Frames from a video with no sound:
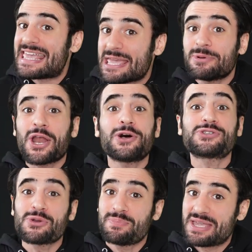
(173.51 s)
he would
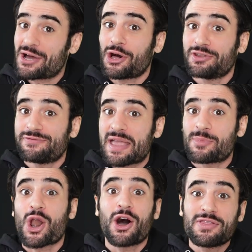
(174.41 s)
also be a Hall of
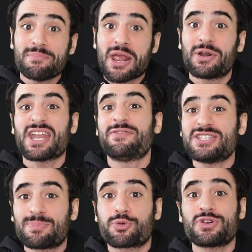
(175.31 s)
Famer on the merit of
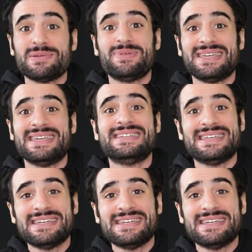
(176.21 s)
his pre-PED